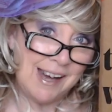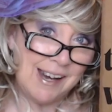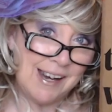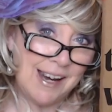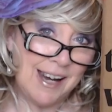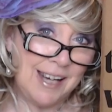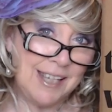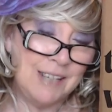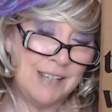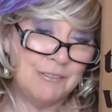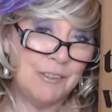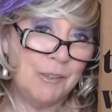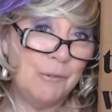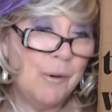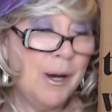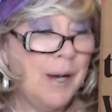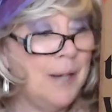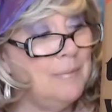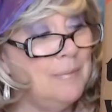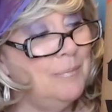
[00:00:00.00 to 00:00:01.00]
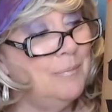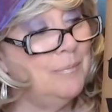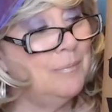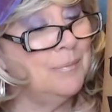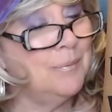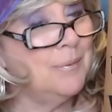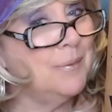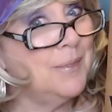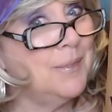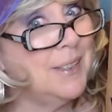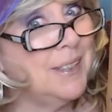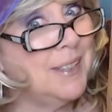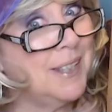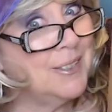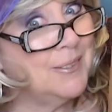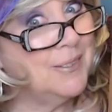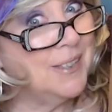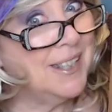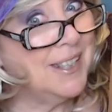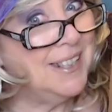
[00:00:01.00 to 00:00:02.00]
Hi everyone.
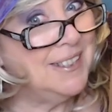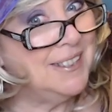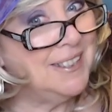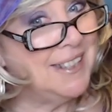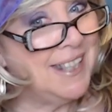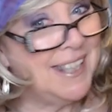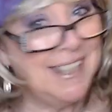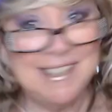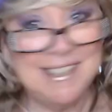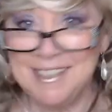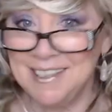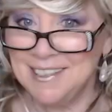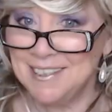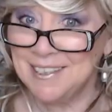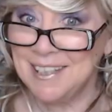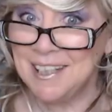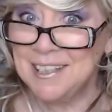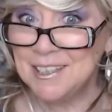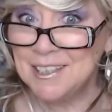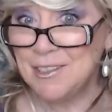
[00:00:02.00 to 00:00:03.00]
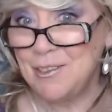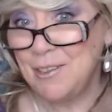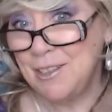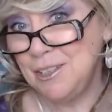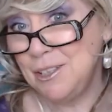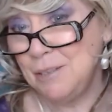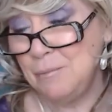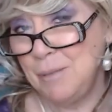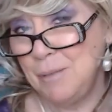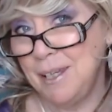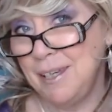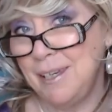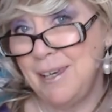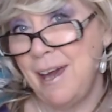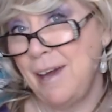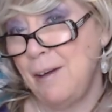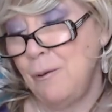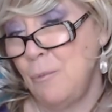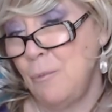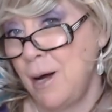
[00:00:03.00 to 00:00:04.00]
Guess what kind of day it is? It's going to be
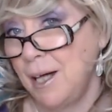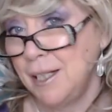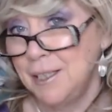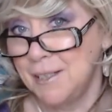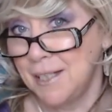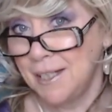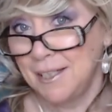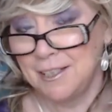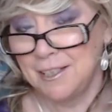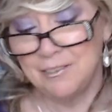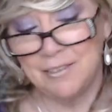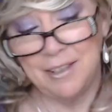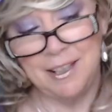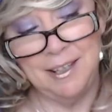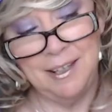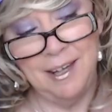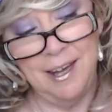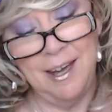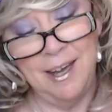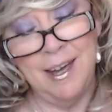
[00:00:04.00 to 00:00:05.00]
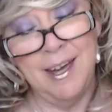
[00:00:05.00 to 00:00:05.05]
a wine diary.